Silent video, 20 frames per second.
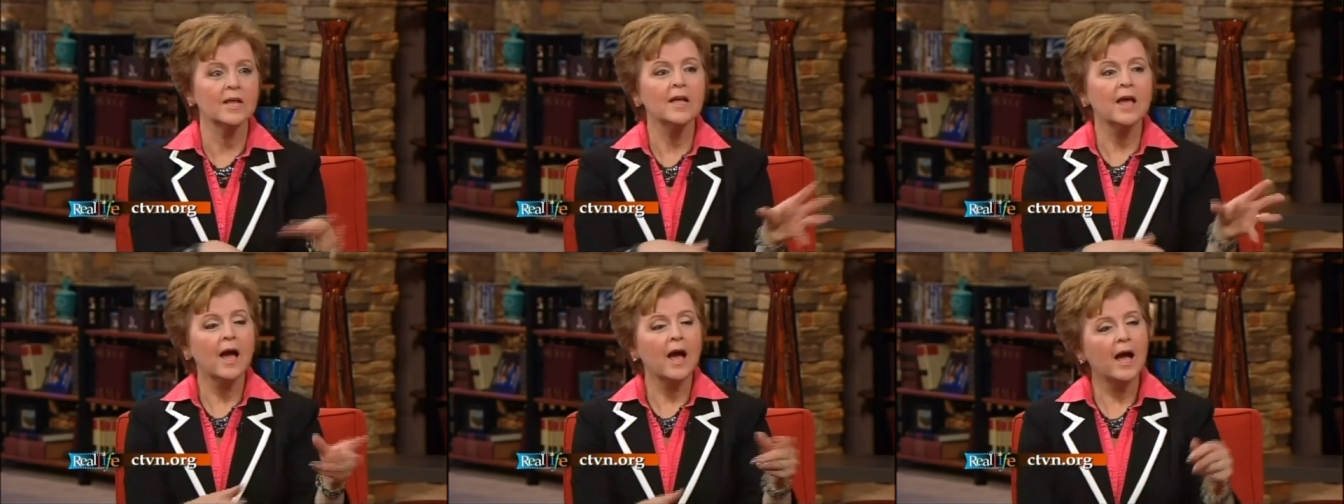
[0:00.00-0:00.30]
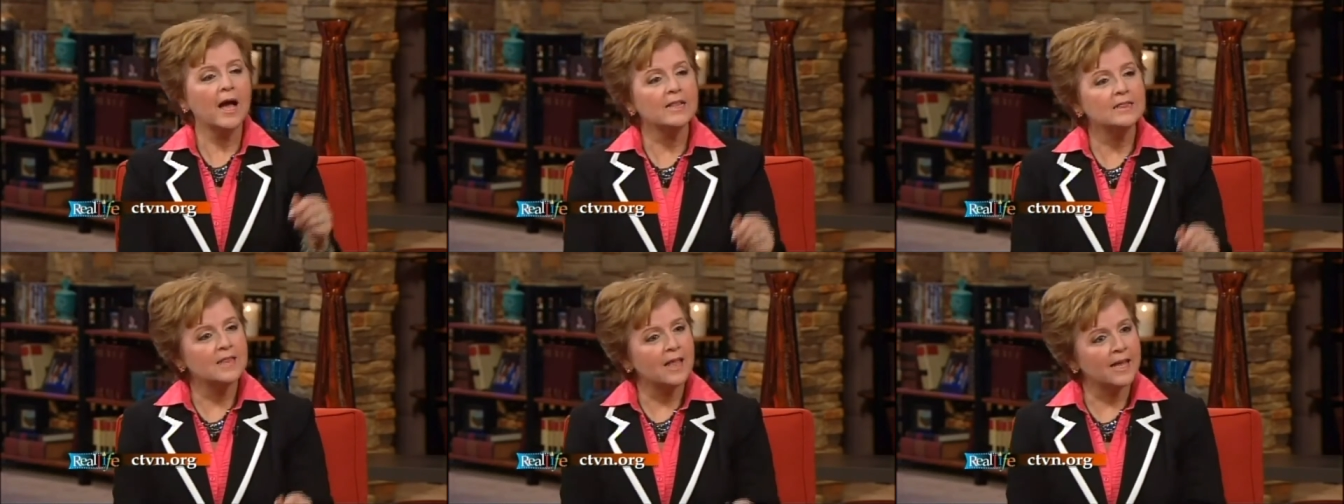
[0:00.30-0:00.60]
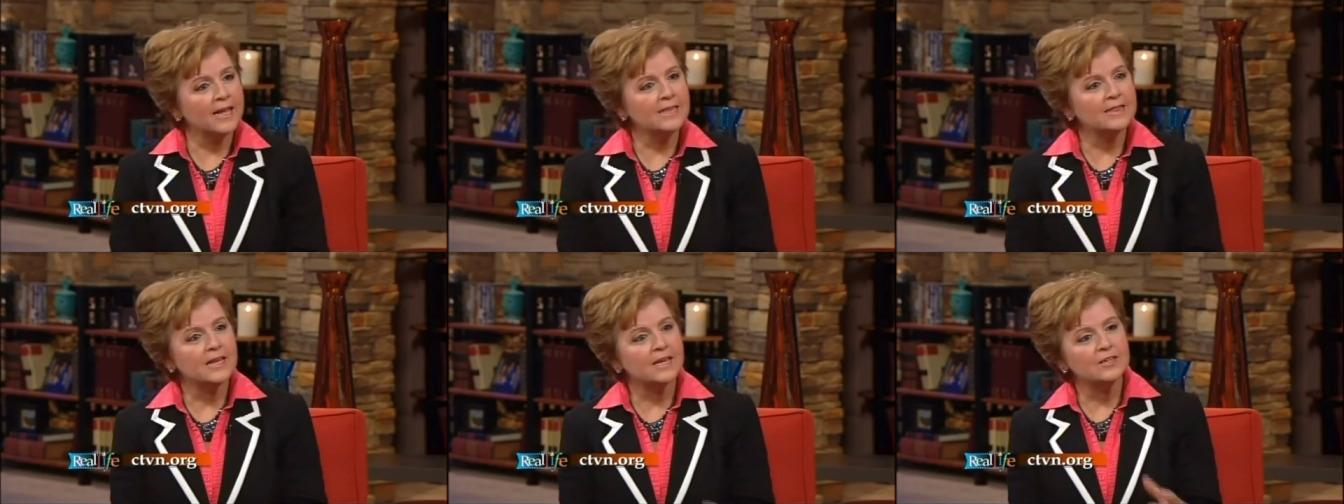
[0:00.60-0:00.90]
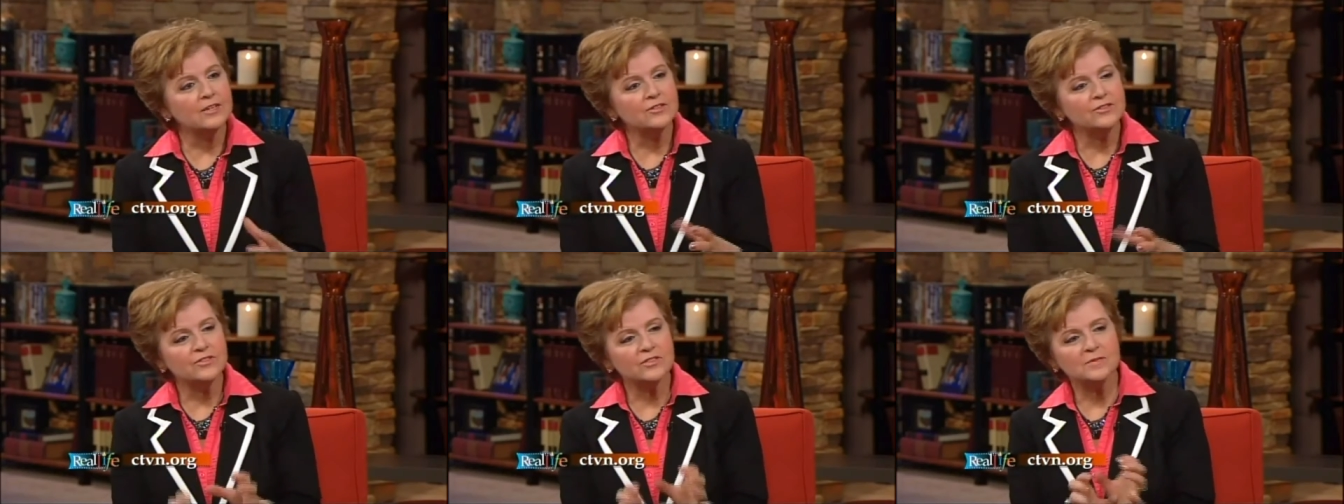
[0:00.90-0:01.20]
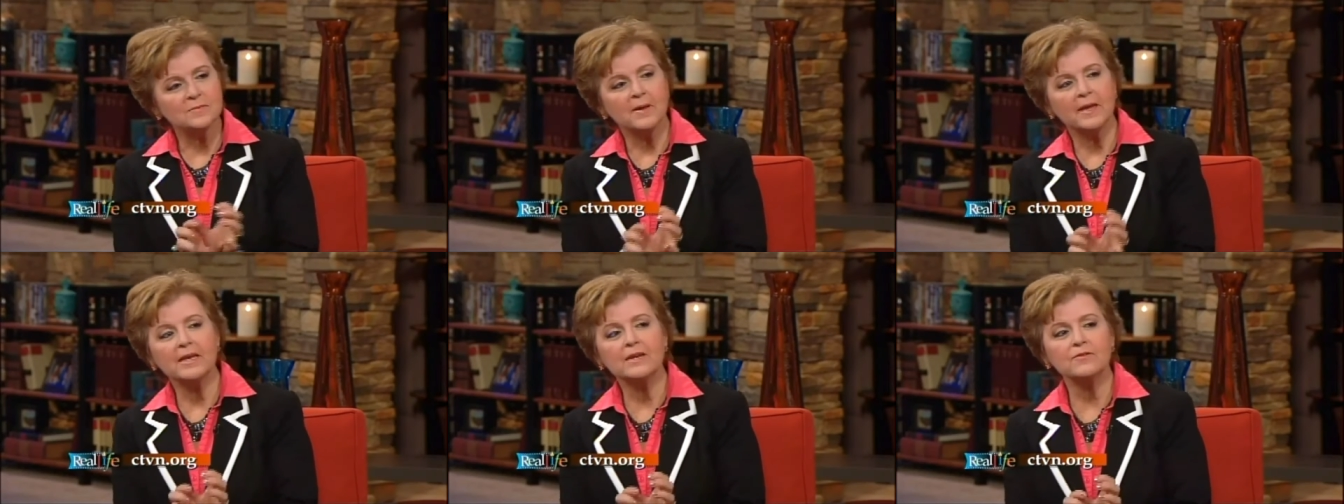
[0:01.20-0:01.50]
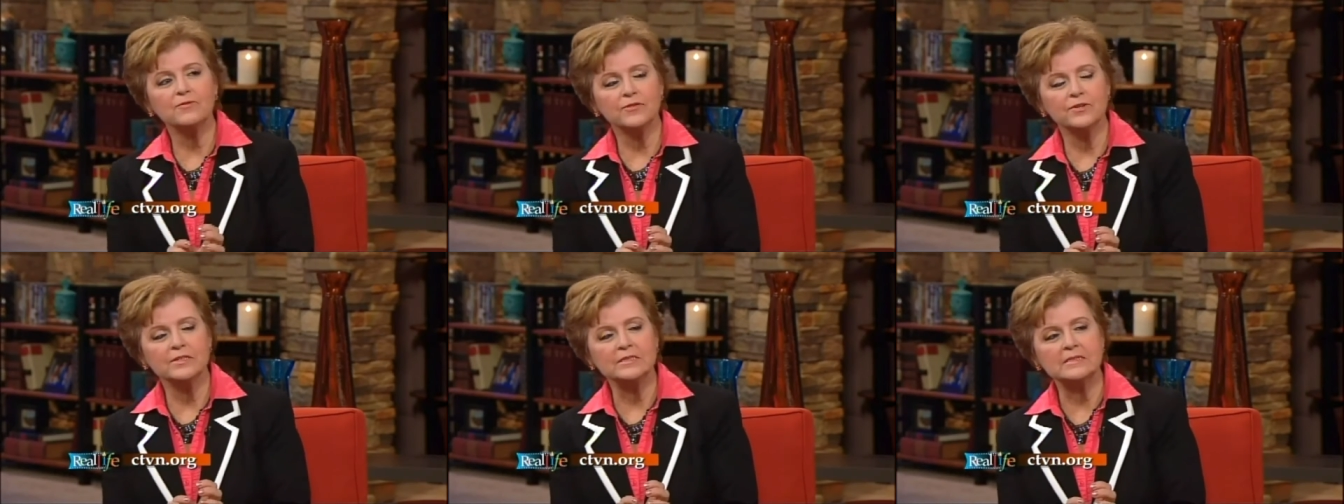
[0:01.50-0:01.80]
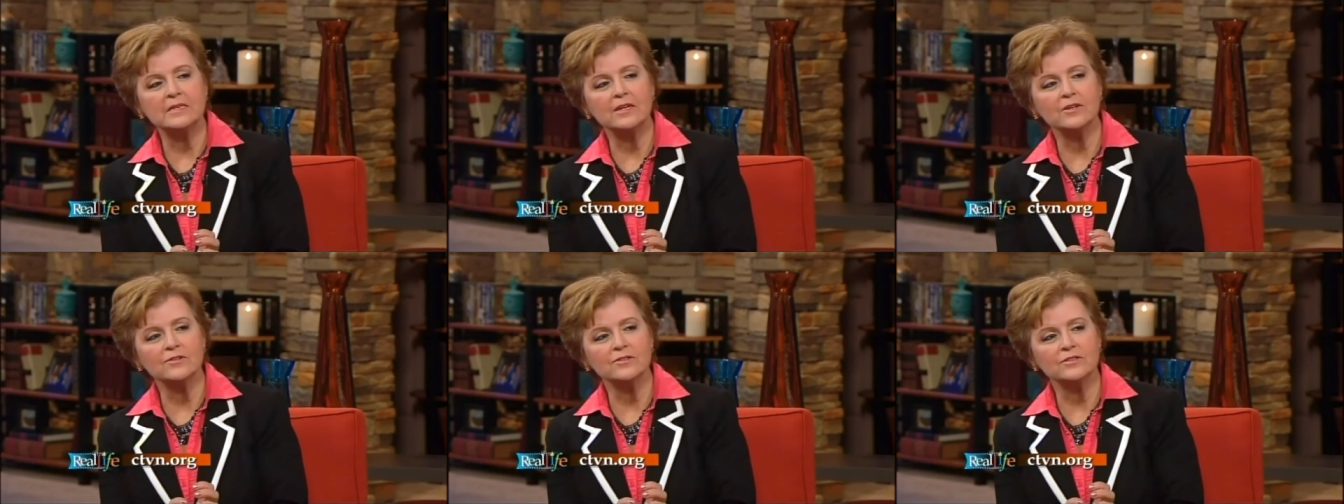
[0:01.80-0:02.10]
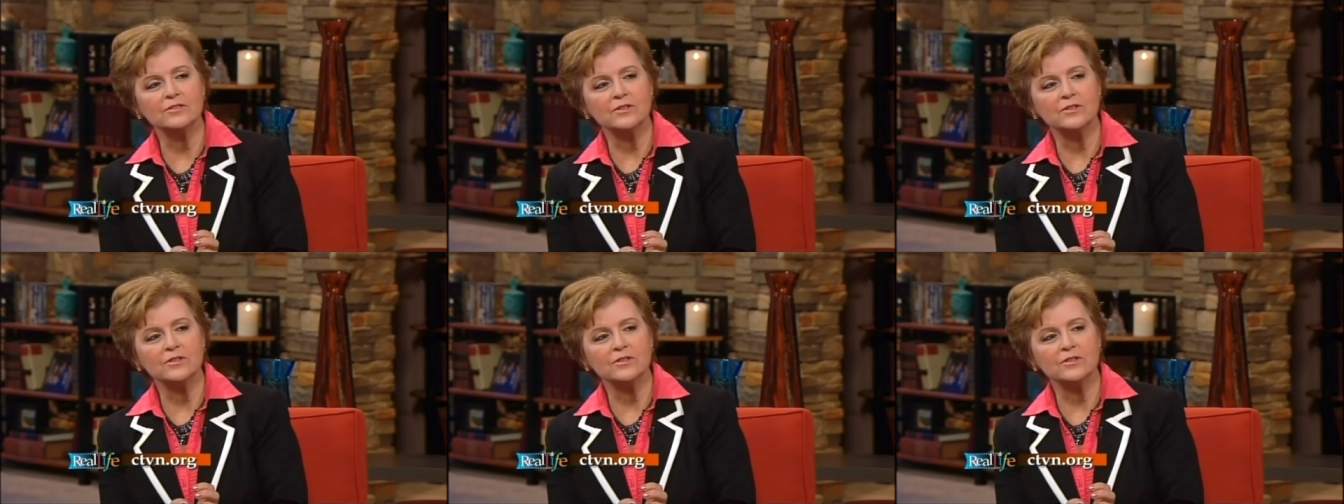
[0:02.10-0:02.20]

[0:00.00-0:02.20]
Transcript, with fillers: Mm -hmm. I like that. You just make it for a single